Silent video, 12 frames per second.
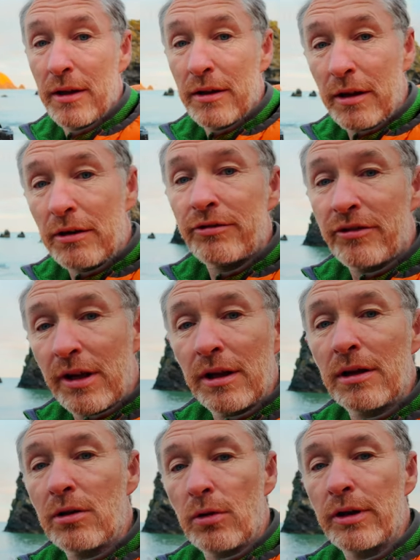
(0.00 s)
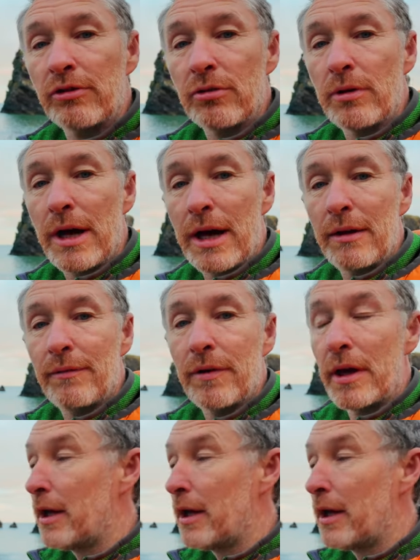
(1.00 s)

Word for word: they're still going to have